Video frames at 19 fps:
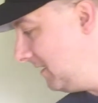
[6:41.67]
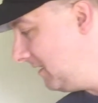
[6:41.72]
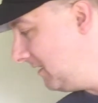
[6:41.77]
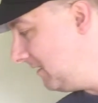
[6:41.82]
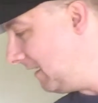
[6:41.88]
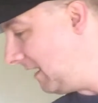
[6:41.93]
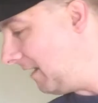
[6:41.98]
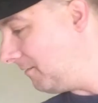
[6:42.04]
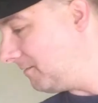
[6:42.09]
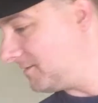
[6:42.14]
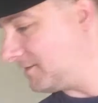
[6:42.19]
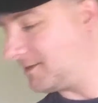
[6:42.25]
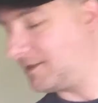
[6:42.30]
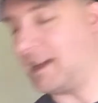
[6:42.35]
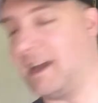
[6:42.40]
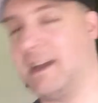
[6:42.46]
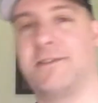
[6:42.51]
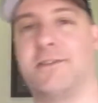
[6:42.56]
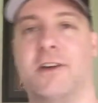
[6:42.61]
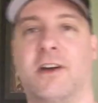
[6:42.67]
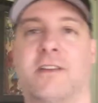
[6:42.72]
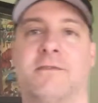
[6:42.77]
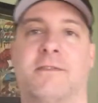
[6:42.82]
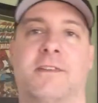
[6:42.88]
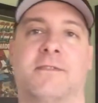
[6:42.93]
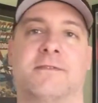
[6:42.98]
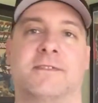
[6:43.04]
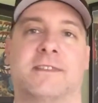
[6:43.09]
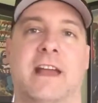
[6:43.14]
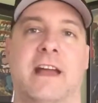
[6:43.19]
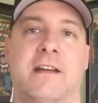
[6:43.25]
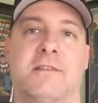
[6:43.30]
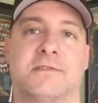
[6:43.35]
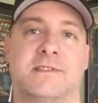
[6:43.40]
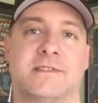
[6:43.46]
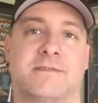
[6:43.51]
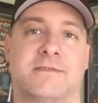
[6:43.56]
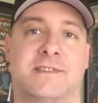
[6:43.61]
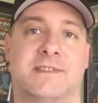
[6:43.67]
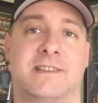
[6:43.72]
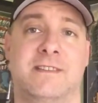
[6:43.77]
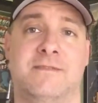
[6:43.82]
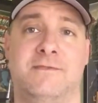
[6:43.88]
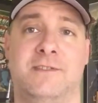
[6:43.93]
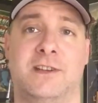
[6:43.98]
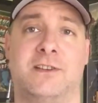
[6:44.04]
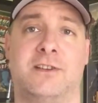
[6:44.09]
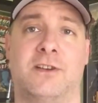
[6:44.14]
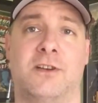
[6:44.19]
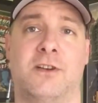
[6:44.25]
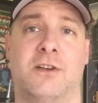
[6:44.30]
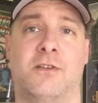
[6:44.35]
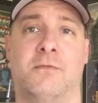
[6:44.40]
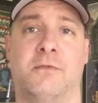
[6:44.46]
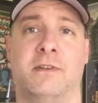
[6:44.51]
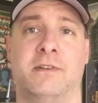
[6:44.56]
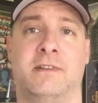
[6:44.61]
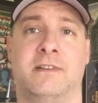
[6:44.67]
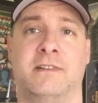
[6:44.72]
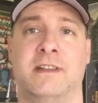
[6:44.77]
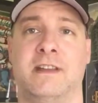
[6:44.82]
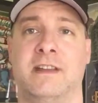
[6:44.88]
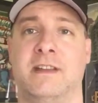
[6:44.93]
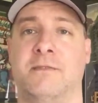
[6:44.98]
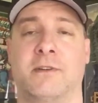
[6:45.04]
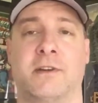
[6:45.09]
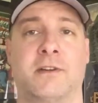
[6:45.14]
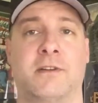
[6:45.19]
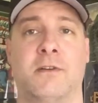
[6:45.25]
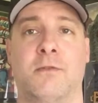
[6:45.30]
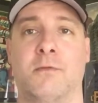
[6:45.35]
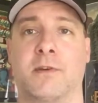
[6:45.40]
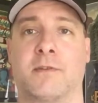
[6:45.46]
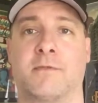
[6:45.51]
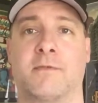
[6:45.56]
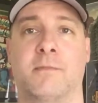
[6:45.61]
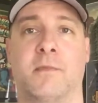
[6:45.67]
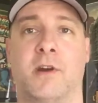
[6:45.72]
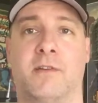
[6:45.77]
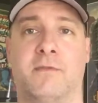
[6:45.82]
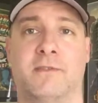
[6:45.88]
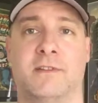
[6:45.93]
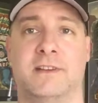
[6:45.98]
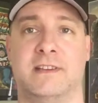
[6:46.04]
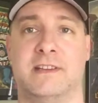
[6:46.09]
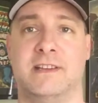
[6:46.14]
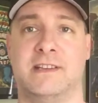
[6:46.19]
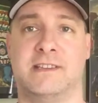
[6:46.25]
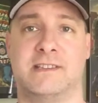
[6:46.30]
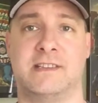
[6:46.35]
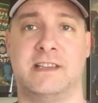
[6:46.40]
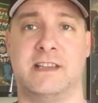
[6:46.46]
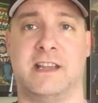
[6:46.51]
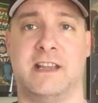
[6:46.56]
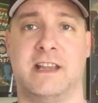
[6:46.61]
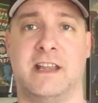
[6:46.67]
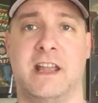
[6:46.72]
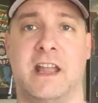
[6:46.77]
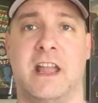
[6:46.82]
I always just kind of thought of it as the house of Steve Ditko when he didn't want to go work for Marvel and DC.